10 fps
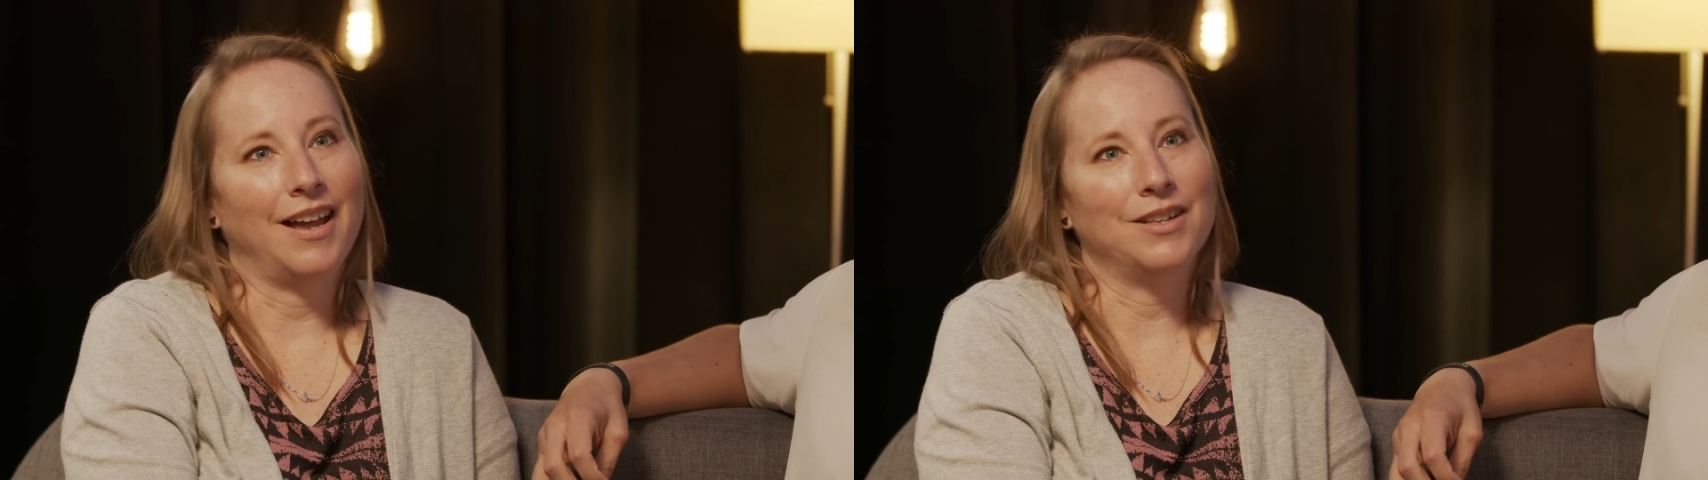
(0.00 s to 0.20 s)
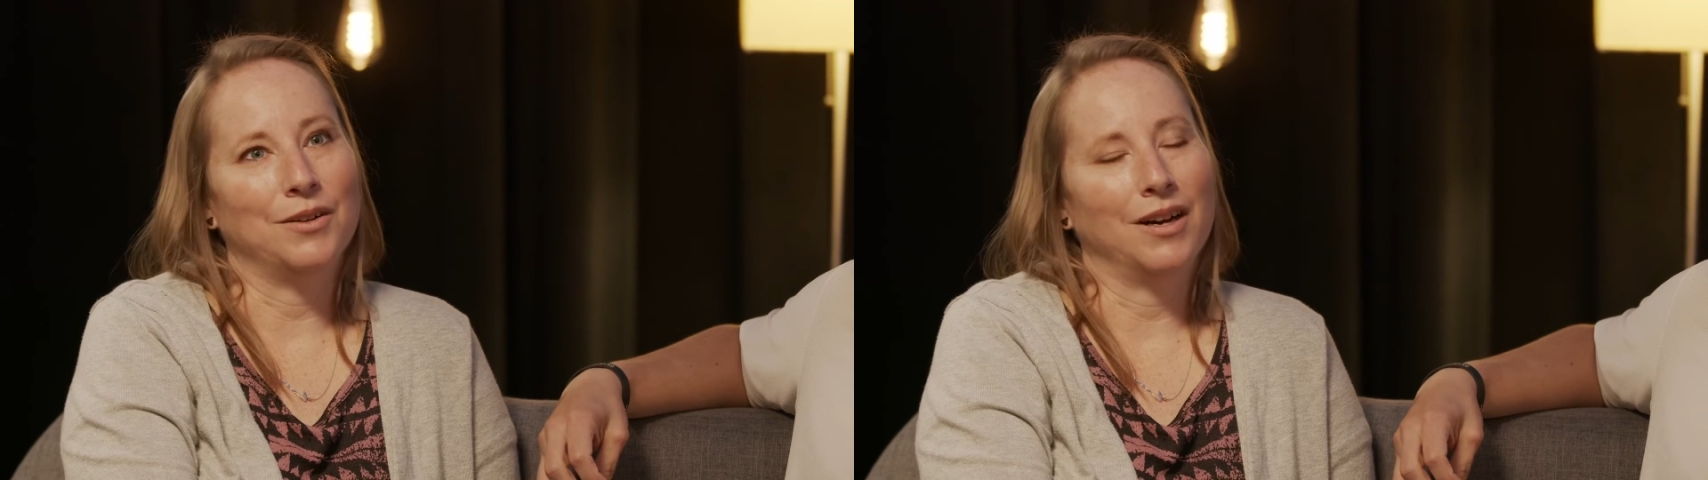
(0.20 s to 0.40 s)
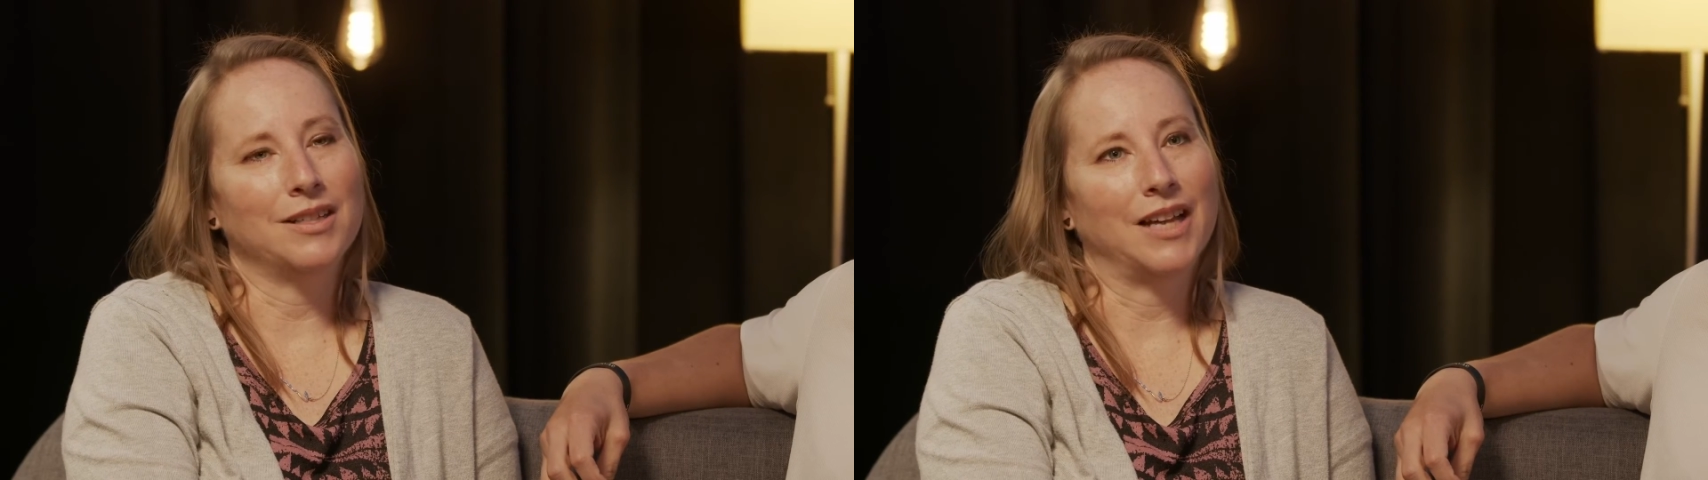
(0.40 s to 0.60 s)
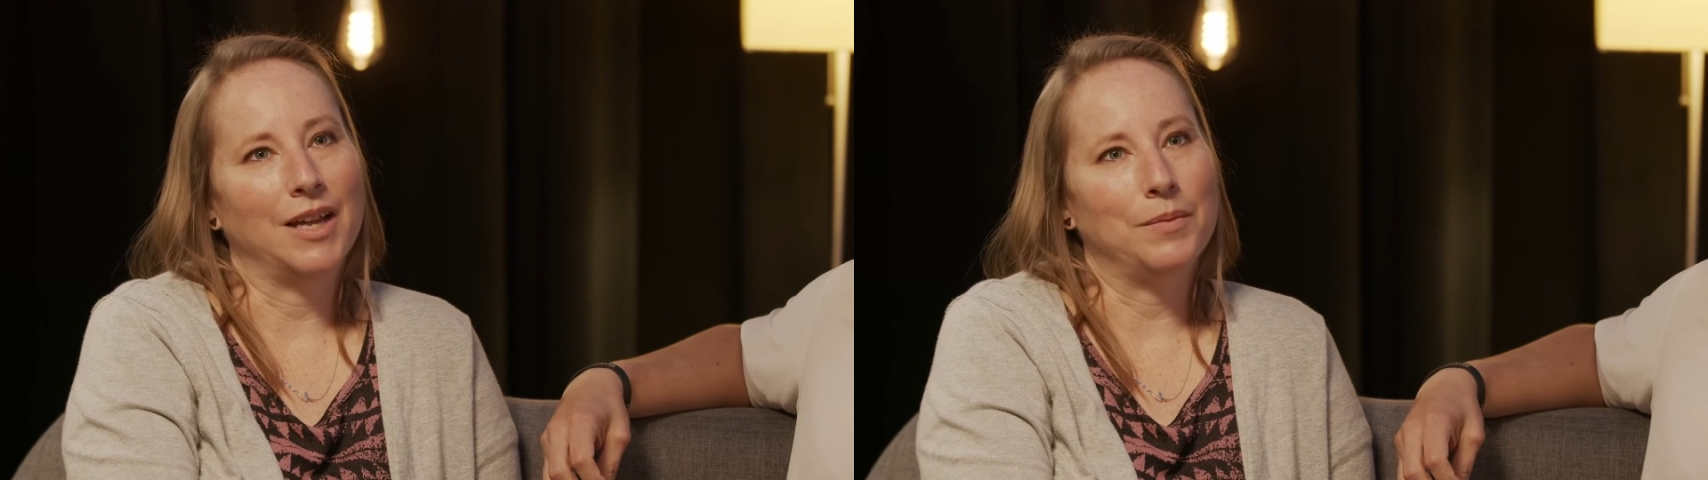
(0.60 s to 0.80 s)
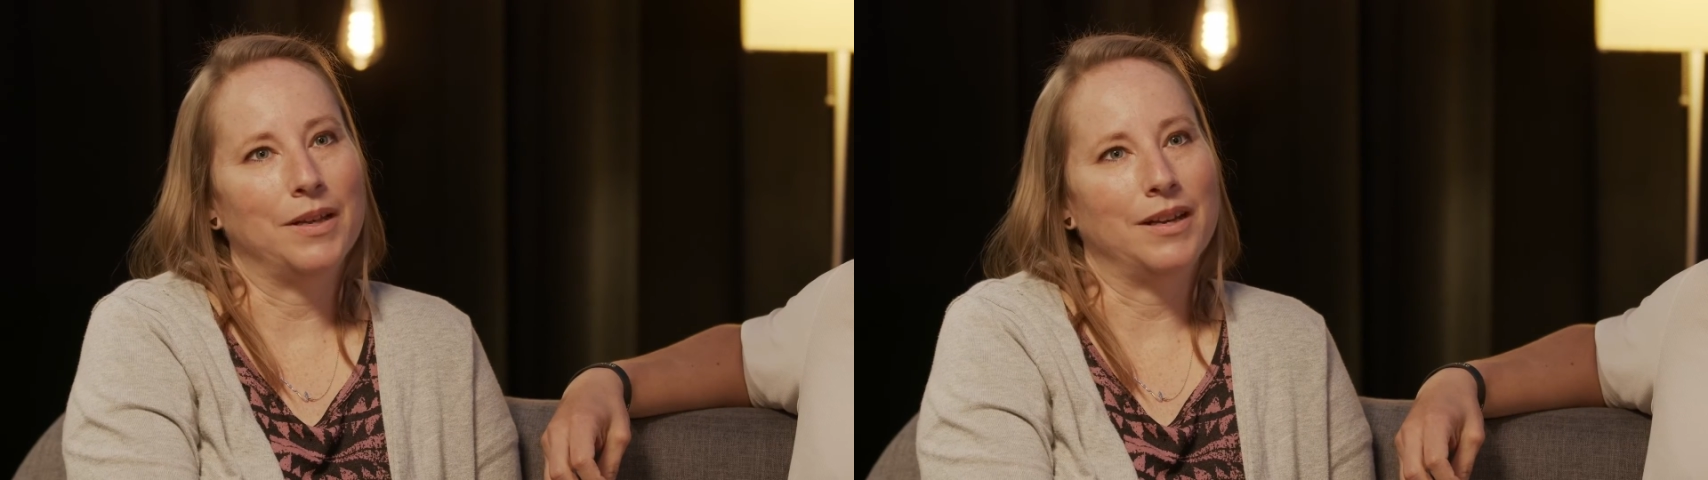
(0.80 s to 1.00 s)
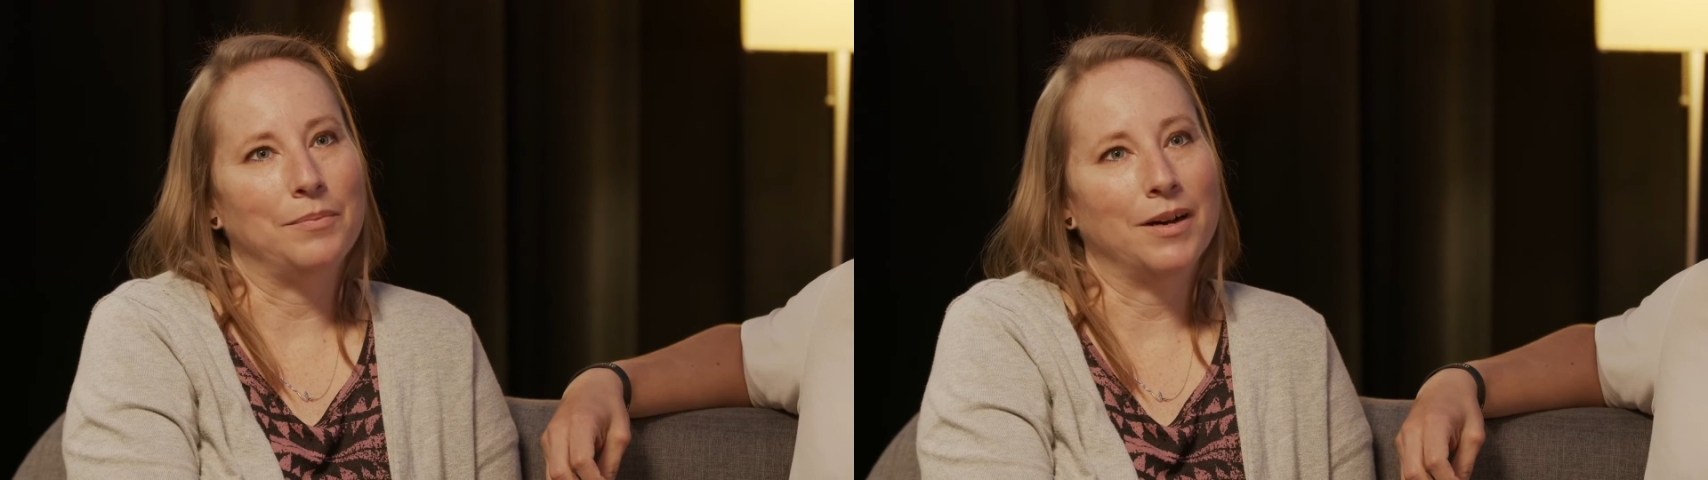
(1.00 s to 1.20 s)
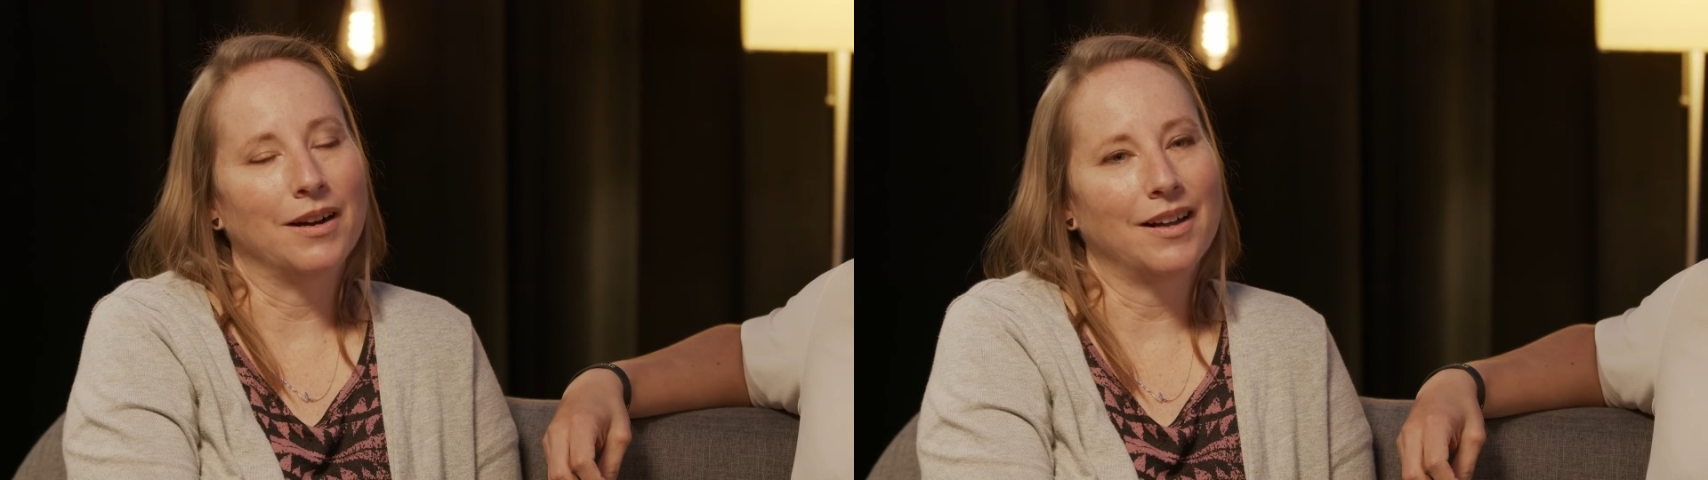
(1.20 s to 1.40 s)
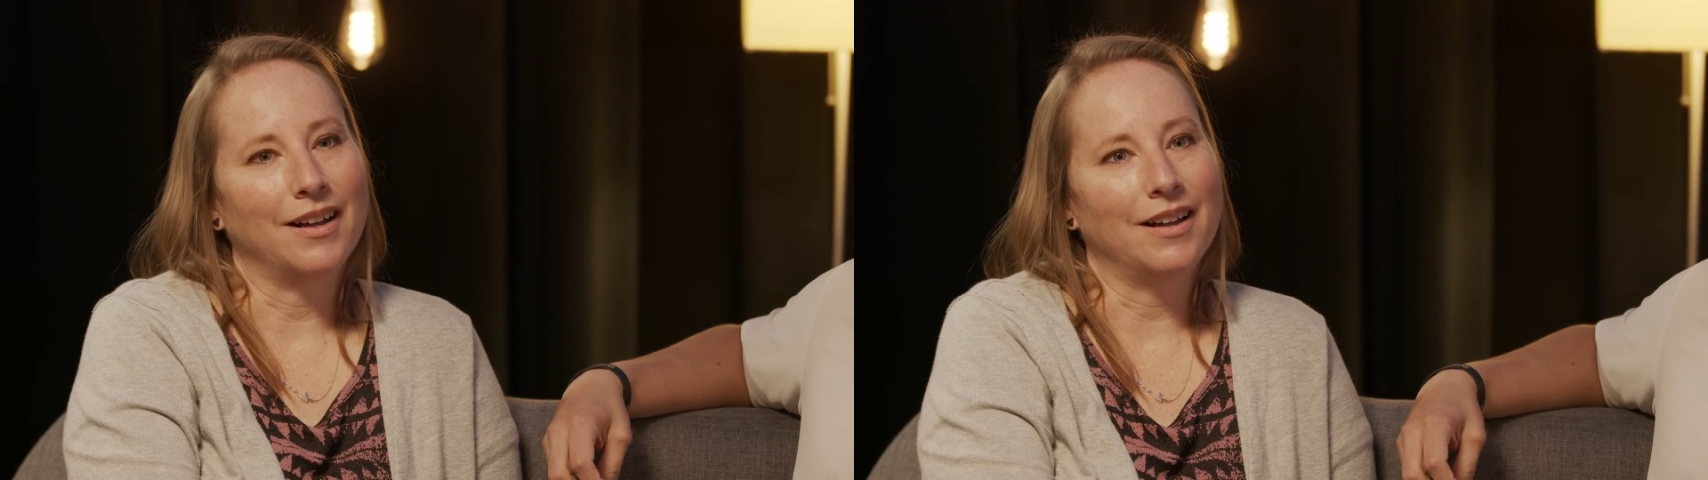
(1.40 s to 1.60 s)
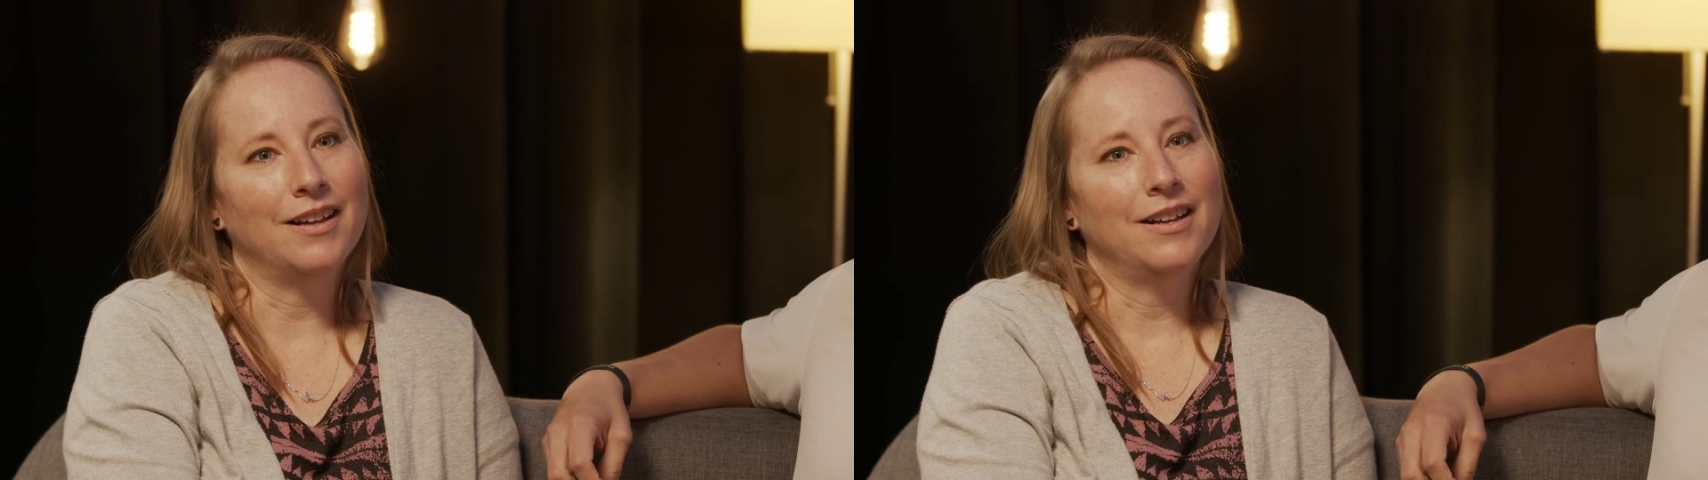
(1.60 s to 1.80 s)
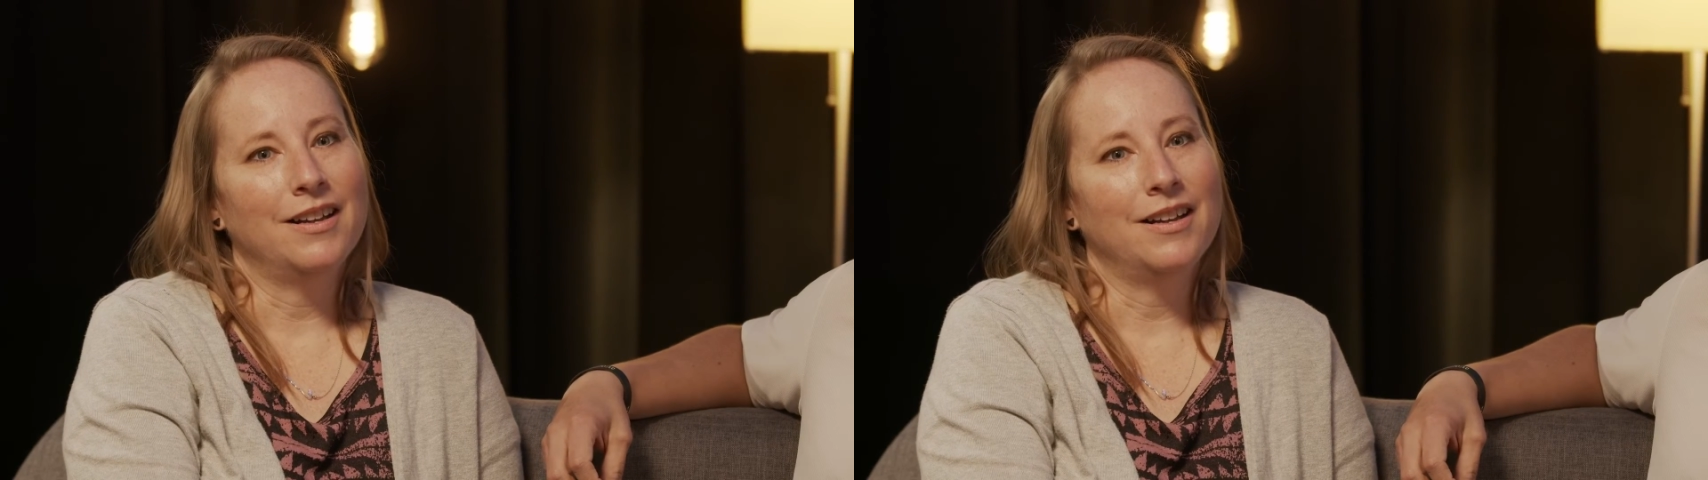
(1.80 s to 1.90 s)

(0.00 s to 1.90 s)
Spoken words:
and during our time in America,